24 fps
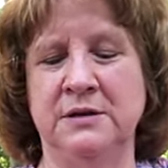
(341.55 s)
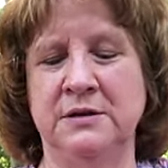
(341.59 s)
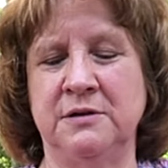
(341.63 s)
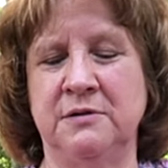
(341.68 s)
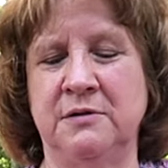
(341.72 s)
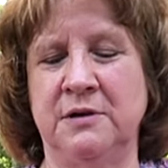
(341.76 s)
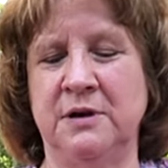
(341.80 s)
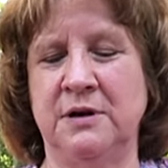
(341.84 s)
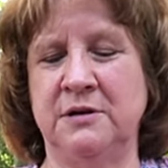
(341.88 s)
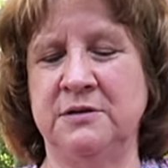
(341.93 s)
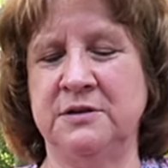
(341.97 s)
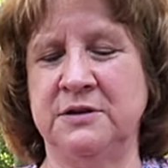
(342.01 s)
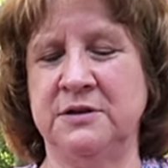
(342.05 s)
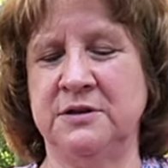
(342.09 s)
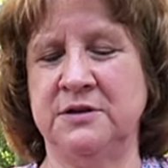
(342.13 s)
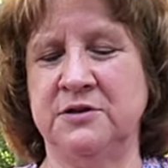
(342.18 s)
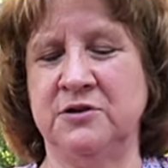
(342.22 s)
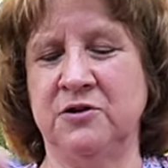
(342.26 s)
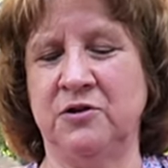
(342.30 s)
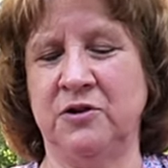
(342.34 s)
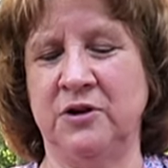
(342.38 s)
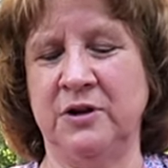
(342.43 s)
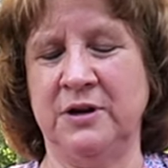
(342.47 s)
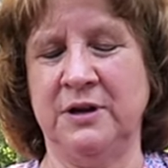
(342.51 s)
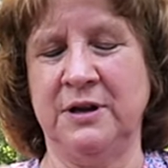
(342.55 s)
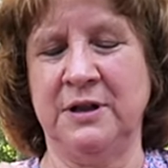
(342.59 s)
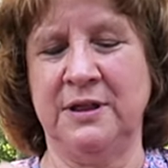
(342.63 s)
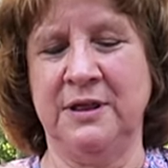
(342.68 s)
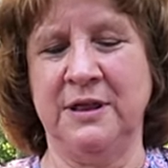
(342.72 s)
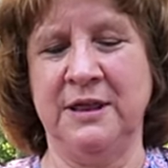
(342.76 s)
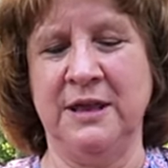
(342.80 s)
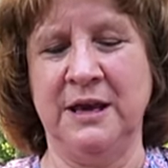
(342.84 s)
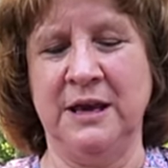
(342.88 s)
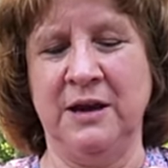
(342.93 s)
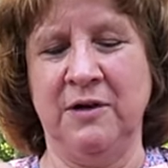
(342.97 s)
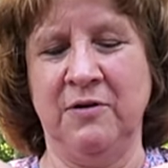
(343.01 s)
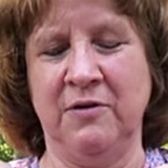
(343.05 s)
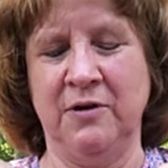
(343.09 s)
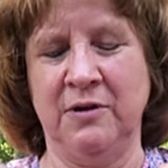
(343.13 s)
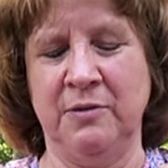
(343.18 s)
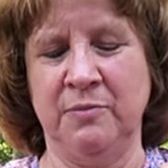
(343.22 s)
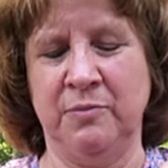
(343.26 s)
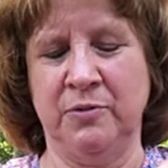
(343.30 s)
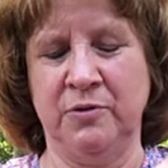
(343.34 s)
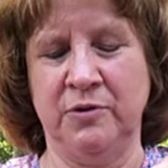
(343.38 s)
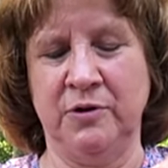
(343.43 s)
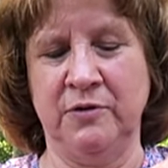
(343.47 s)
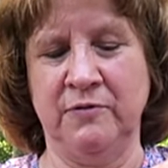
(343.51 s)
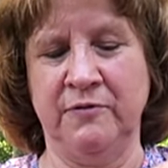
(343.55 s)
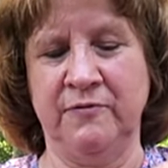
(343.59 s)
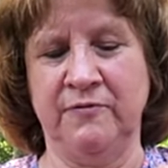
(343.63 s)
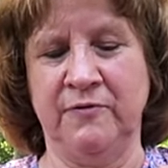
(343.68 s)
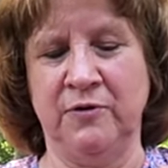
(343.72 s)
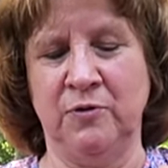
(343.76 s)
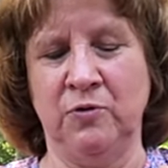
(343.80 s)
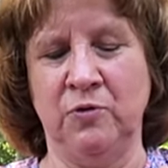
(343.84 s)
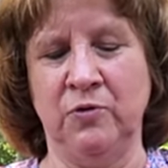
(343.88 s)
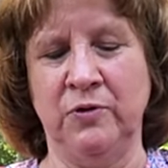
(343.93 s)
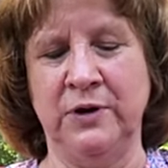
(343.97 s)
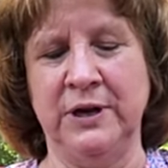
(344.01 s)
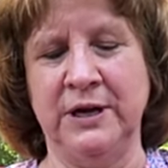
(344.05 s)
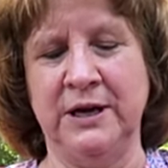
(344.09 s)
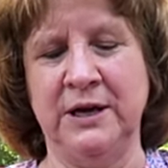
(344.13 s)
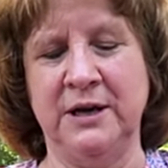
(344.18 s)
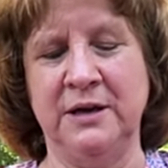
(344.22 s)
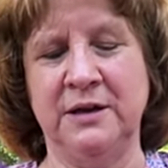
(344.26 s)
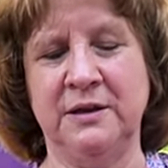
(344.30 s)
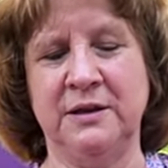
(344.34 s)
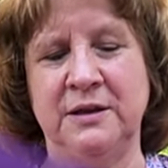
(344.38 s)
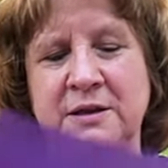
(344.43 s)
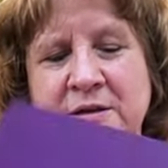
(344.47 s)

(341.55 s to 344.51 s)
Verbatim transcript: So I'll start there and put a fold in it.